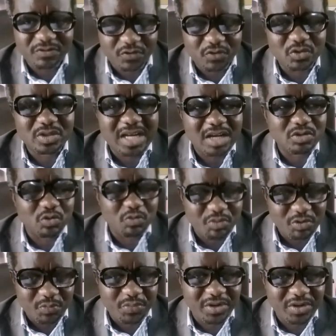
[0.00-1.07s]
food that you
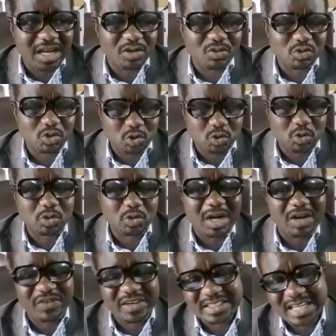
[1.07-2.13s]
prepare, that you sure you have
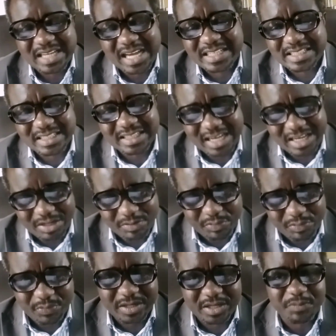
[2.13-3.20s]
hygienically
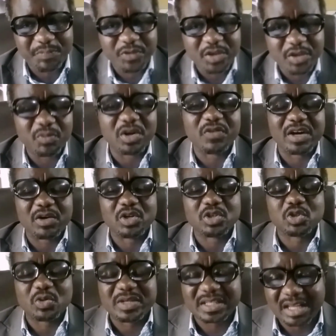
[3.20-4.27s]
prepared. But if you're going
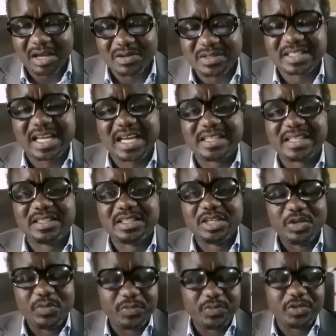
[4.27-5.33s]
to eat outside,
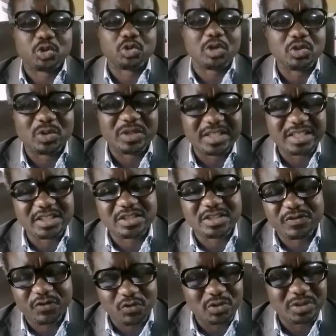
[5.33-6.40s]
be sure you eat
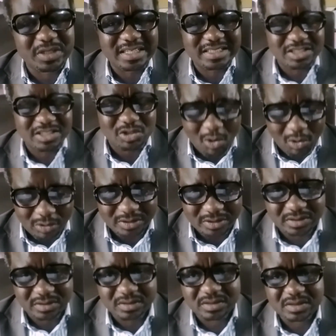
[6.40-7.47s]
food that is hot
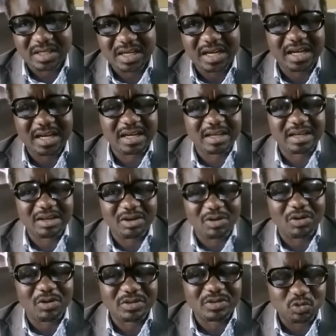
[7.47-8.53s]

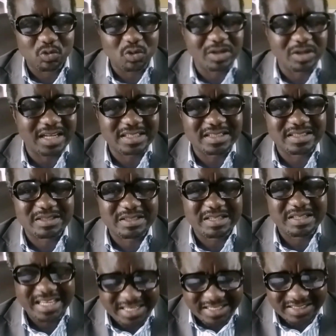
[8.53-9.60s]
or the one that is
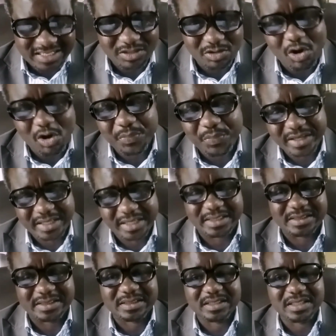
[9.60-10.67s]
heated up
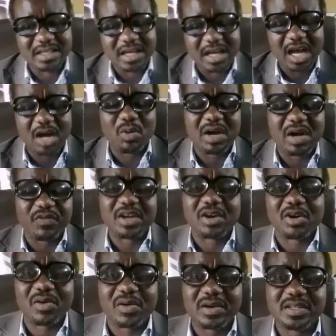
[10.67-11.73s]
again. And we have
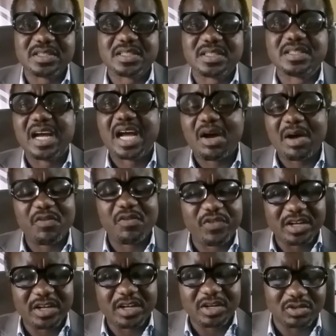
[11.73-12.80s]
encouraged our
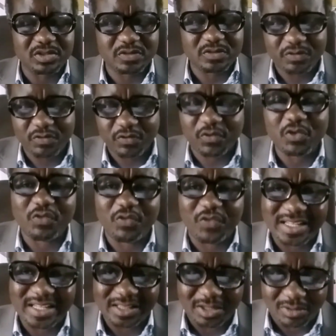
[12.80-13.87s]
various food
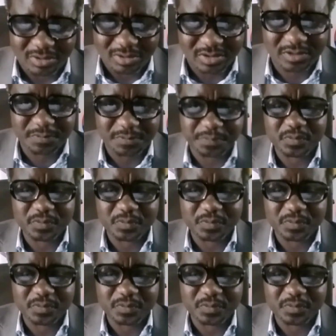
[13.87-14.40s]
vendors